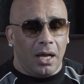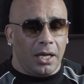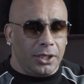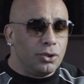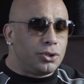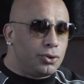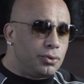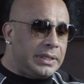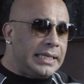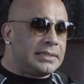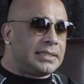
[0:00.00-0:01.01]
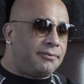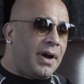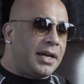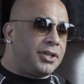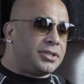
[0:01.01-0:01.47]
You do need to
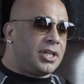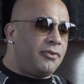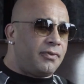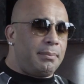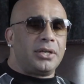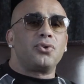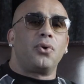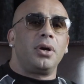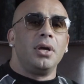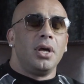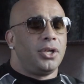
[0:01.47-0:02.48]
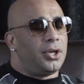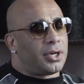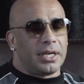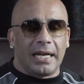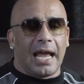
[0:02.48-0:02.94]
find yourself a mentor. You're
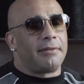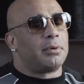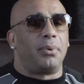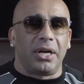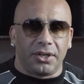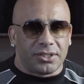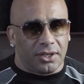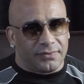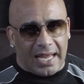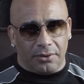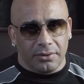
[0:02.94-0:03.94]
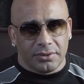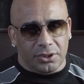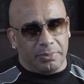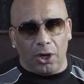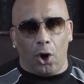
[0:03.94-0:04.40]
gonna have to break yourself down
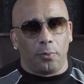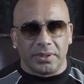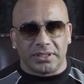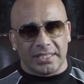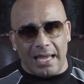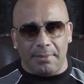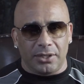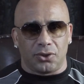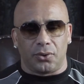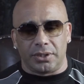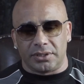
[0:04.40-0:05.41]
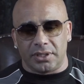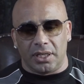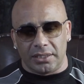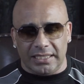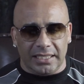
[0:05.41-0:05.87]
to be open to that mentor's
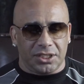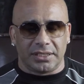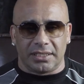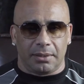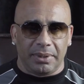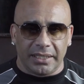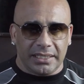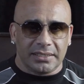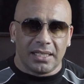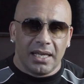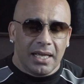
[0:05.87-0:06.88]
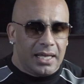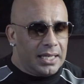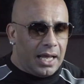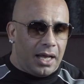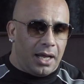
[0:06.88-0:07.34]
teachings and abilities.
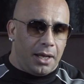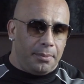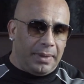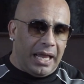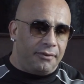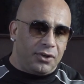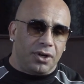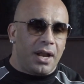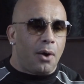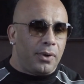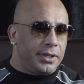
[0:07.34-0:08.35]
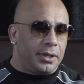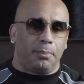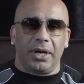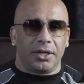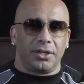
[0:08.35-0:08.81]
If you're not willing to
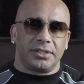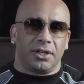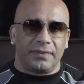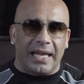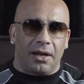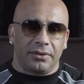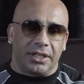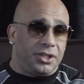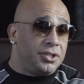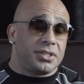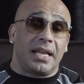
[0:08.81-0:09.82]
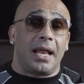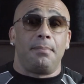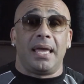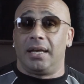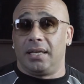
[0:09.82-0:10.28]
break yourself down, then you're just not a
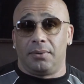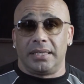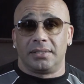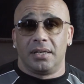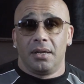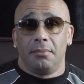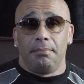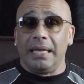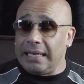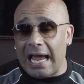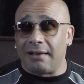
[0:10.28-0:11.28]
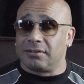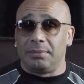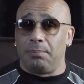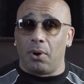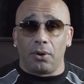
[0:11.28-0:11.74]
man anyways. Men have to
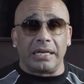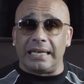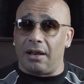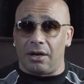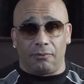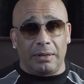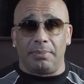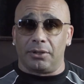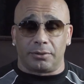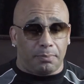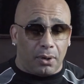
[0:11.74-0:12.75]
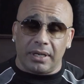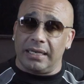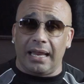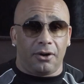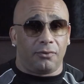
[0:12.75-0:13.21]
be broken down and rebuilt, broken
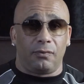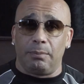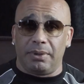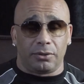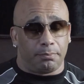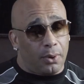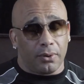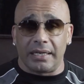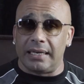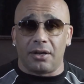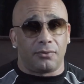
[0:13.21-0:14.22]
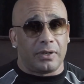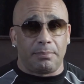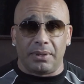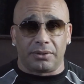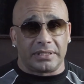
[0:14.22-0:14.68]
down and rebuilt, broken down and
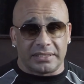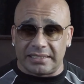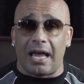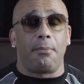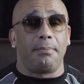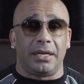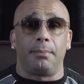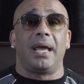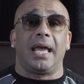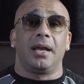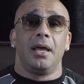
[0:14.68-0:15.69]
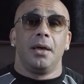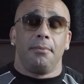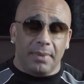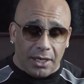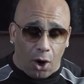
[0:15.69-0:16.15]
rebuilt. This is how men are made.
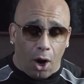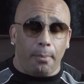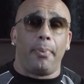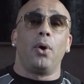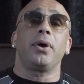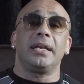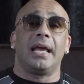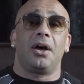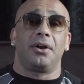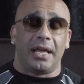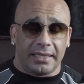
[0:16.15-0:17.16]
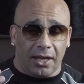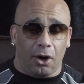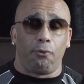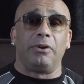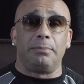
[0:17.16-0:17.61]
Men are broken down and they
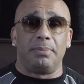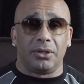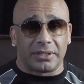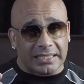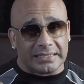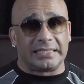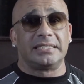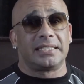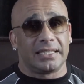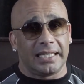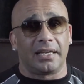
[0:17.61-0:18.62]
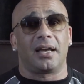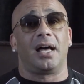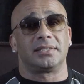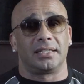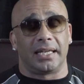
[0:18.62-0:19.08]
are rebuilt consistently and
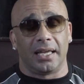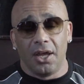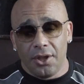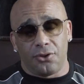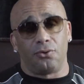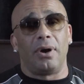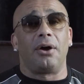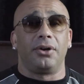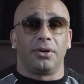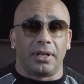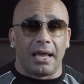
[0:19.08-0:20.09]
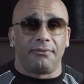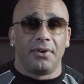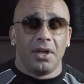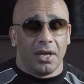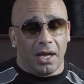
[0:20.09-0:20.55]
constantly throughout your life.
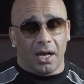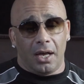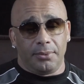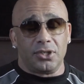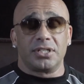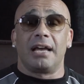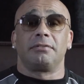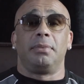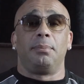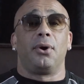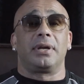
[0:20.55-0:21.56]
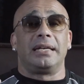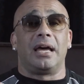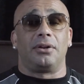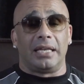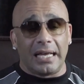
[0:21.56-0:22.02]
You just have to be broken
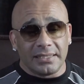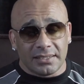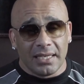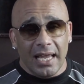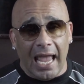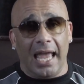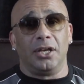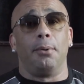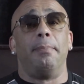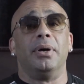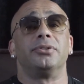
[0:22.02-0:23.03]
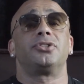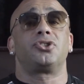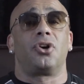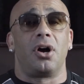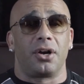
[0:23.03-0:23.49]
down less and you're built
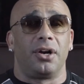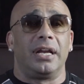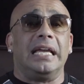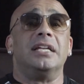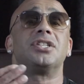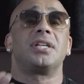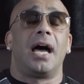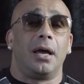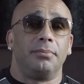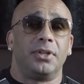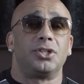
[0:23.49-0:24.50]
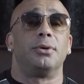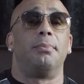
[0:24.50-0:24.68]
stronger each time that you're